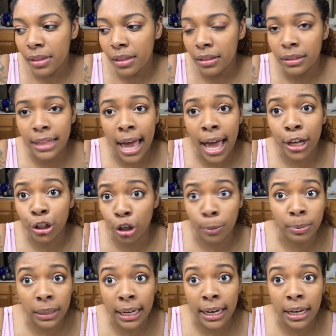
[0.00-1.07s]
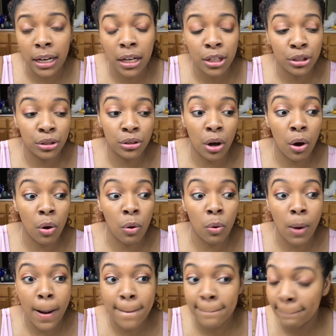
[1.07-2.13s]
that you're playing.
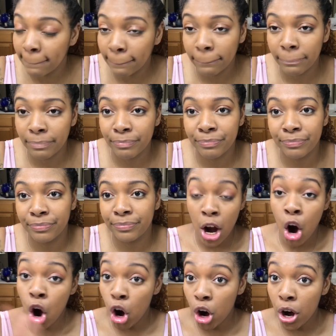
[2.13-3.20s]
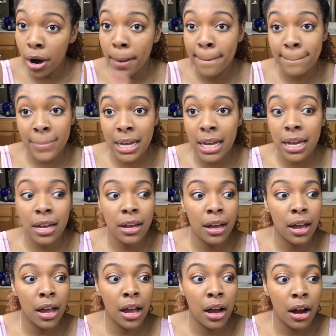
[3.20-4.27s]
So her, me,
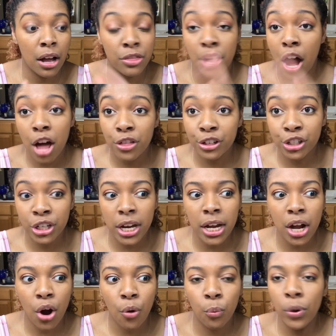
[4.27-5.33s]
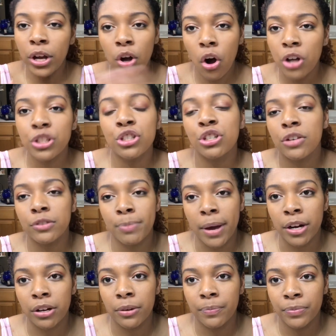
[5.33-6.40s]
the other chick, we all deserved
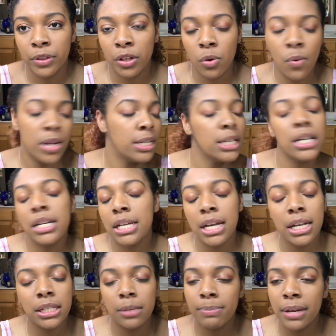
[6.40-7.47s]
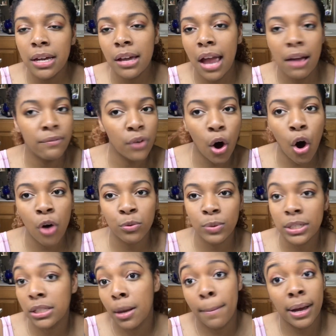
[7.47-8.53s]
better. We didn't need to be involved
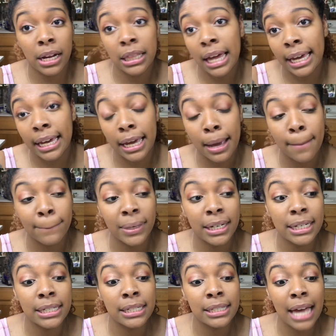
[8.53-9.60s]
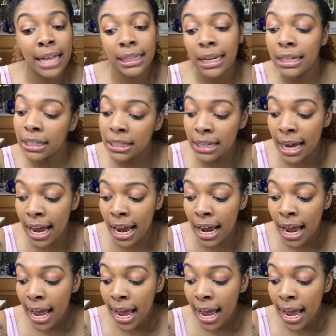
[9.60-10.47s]
with somebody like him, because at the end of the day,